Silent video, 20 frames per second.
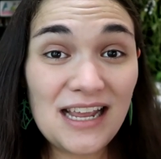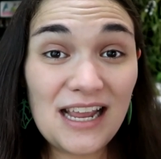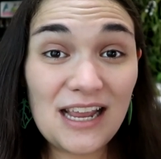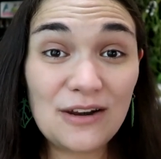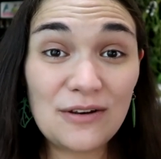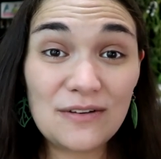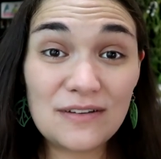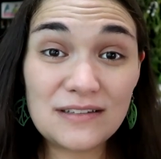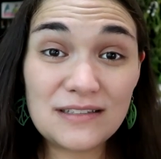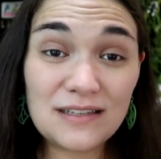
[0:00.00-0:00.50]

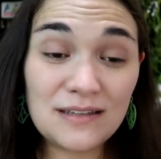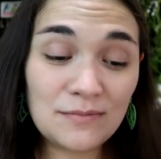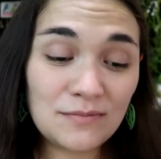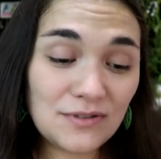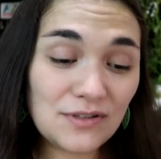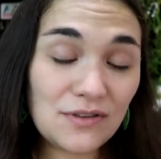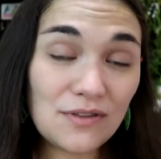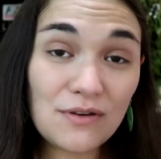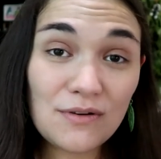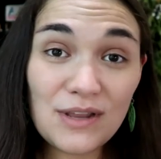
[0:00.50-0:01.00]
And
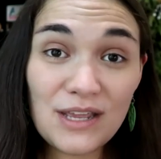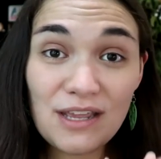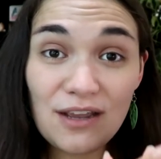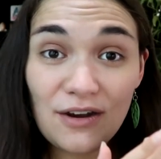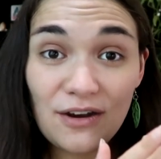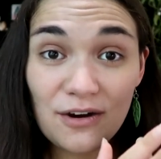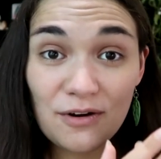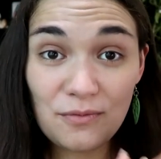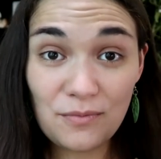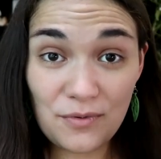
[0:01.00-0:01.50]
Sims 3,
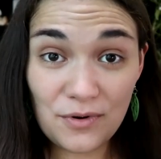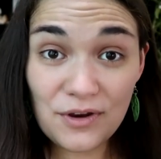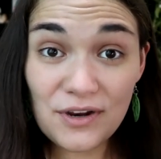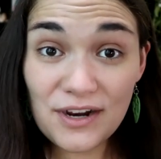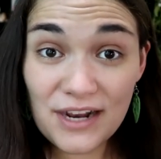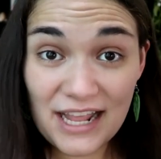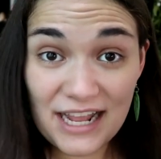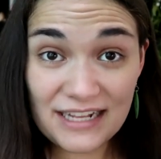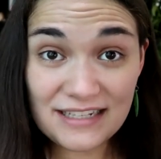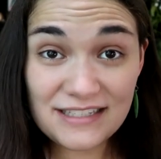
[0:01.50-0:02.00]
our
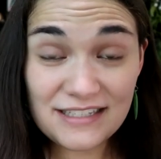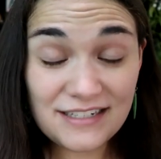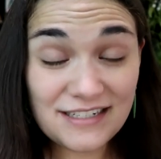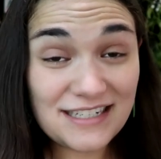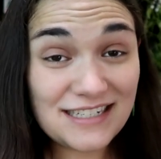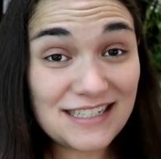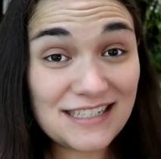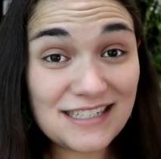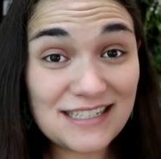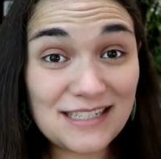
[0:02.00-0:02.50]
Warrior Cat
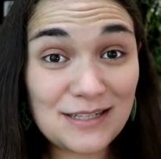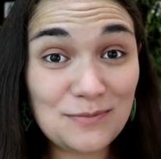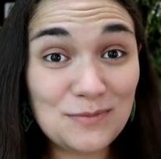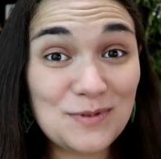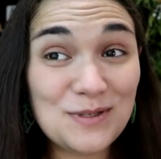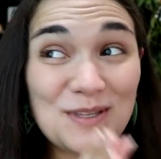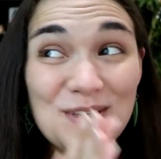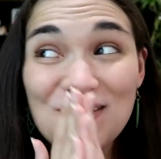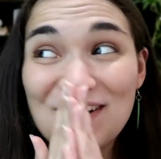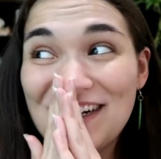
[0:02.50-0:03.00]
series in
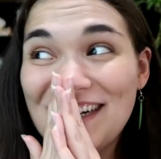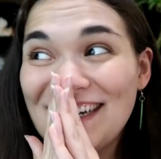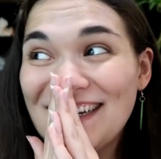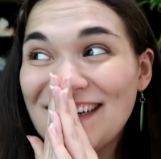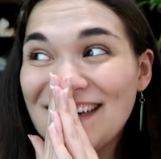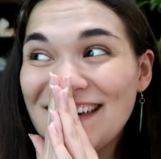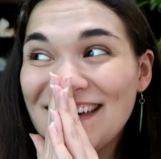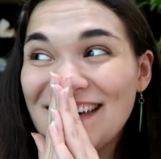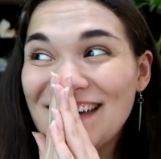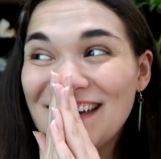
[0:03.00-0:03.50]
Sims 3,
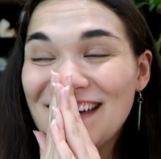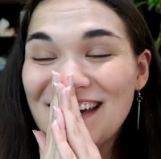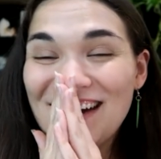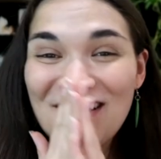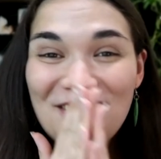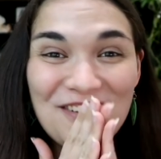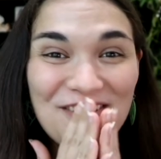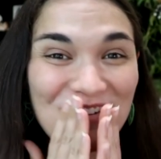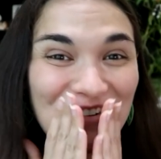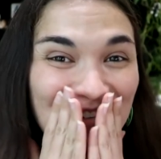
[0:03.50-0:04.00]

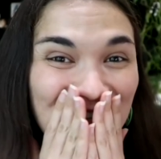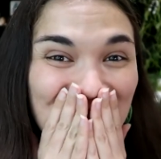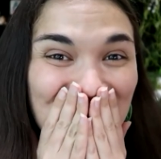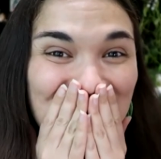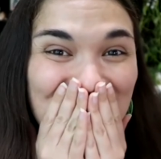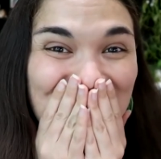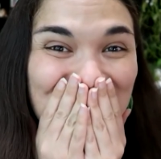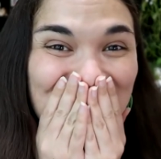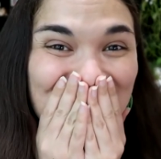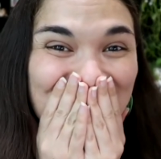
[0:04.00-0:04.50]

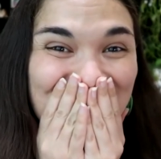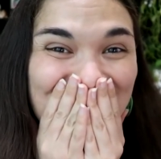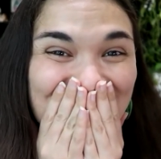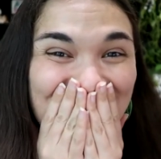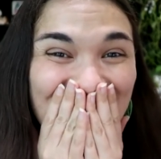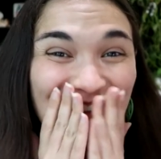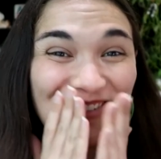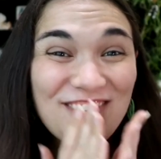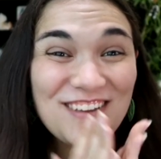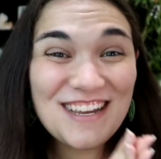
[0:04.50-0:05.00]
um,
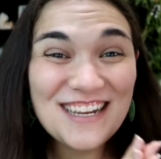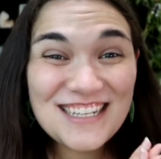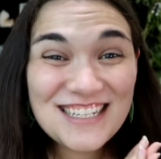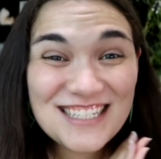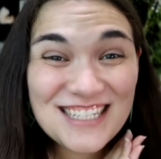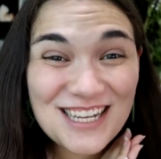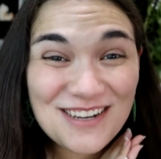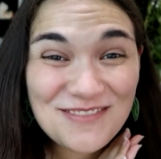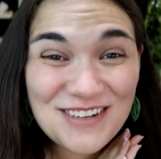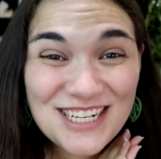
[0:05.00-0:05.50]
if you guys
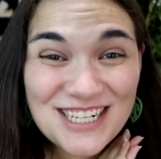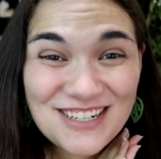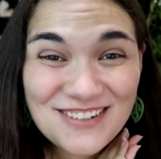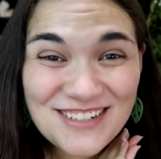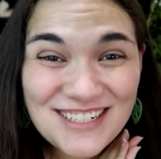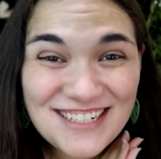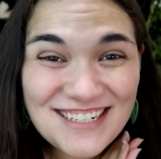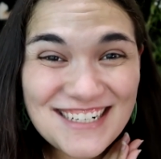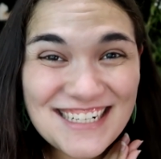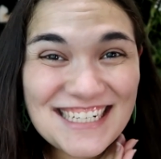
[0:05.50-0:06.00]
saw my
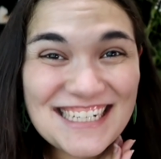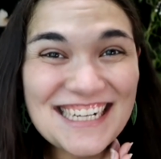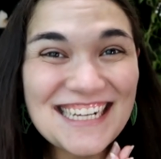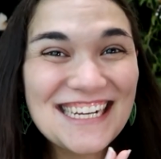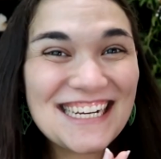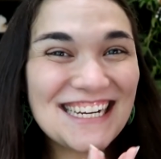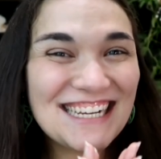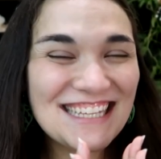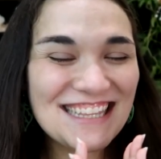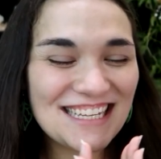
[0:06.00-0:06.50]
Twitter
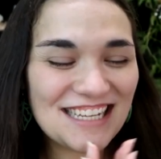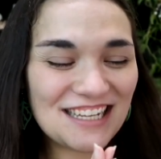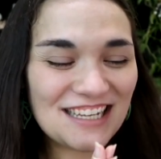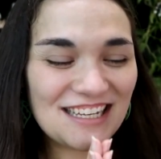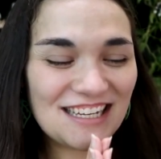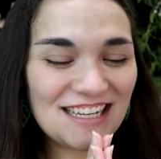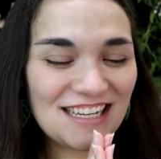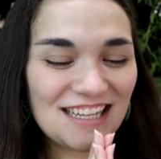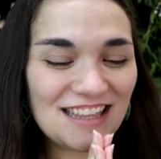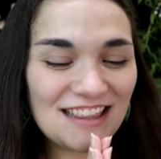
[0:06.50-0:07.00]
today,
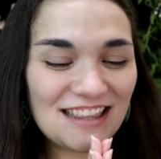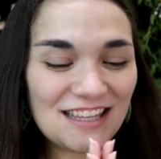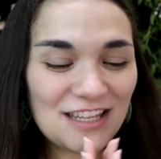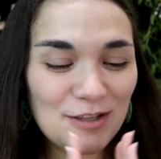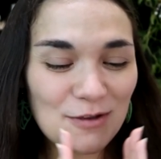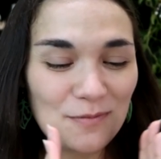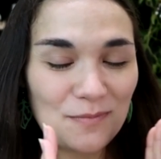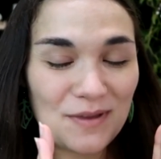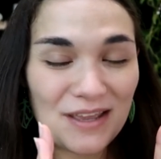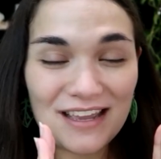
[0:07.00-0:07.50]
then
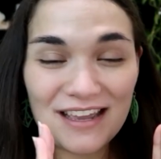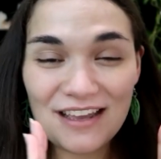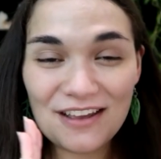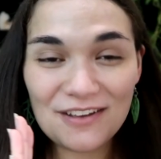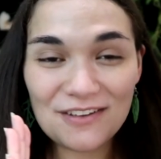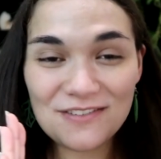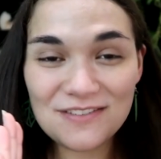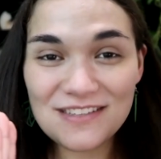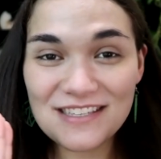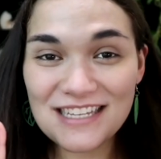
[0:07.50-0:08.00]
you may
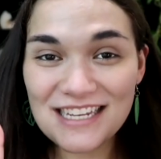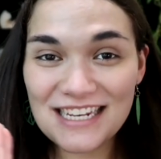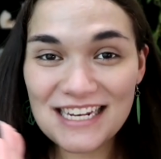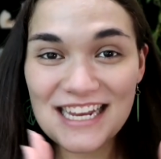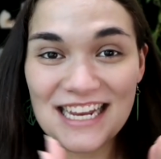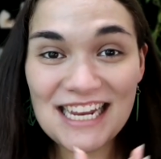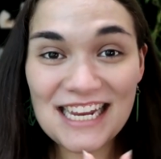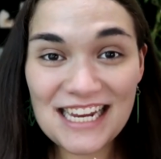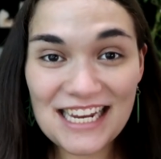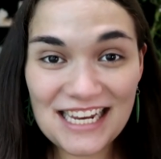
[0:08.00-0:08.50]
have seen
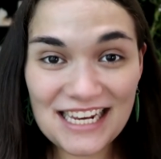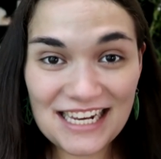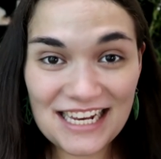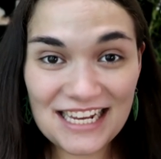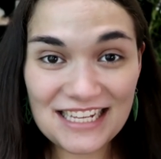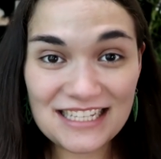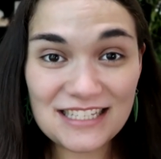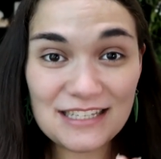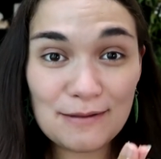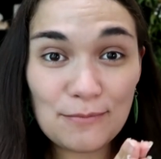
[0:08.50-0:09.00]
a hint
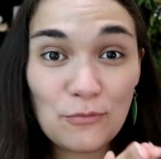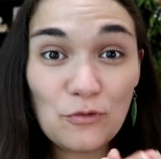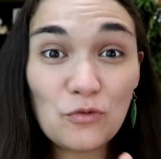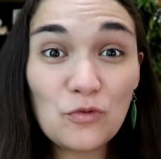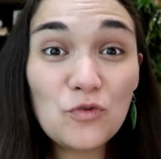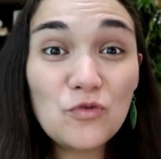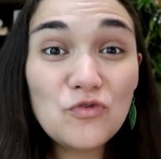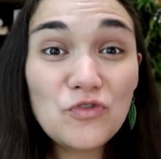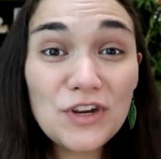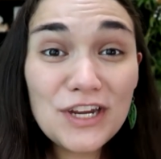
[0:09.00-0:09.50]
at
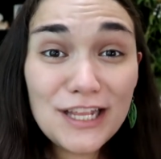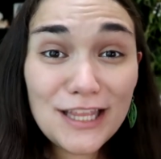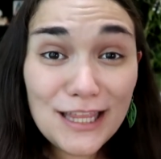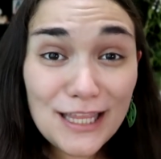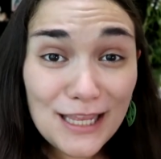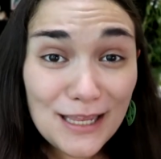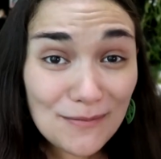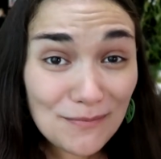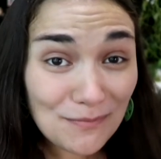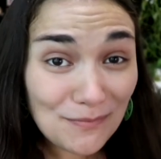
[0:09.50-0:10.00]
some
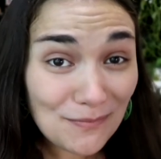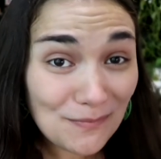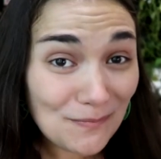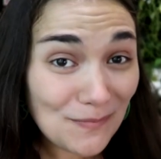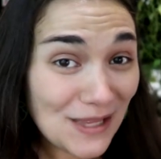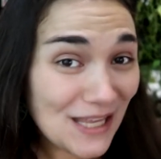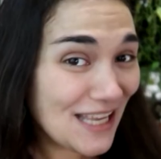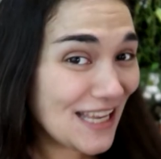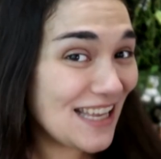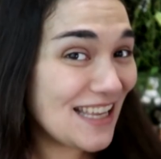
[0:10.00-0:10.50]
really
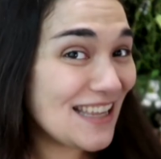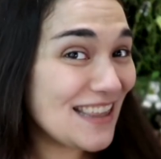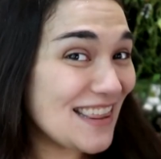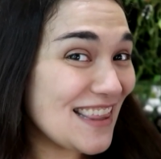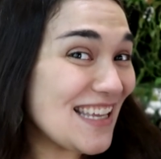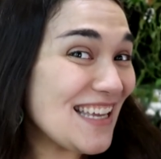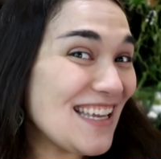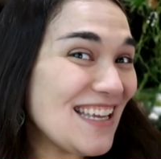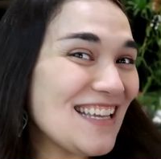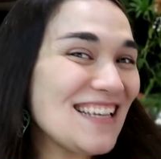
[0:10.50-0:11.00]
big
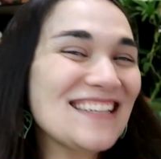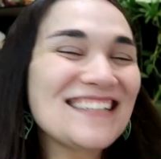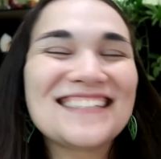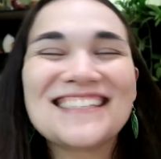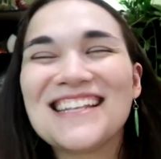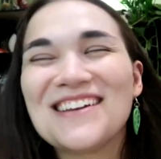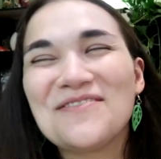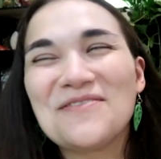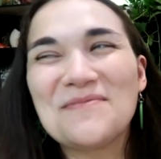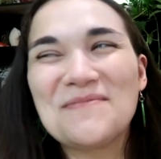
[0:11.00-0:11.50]
things
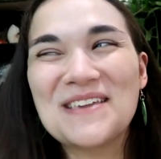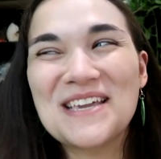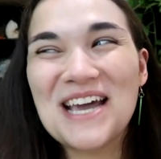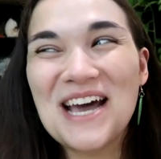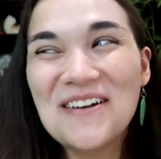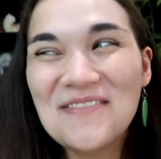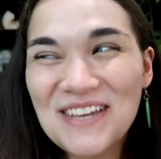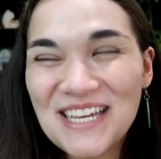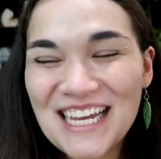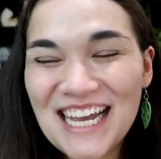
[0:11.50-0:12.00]
that will be
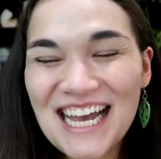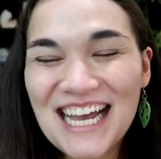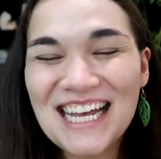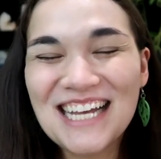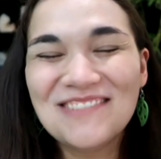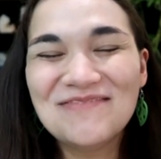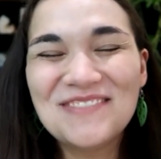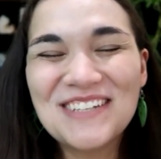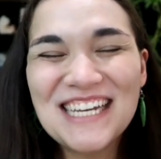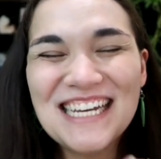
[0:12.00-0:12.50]
coming
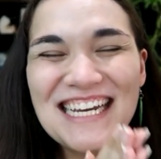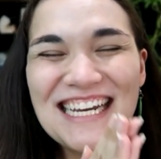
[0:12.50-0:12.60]
up.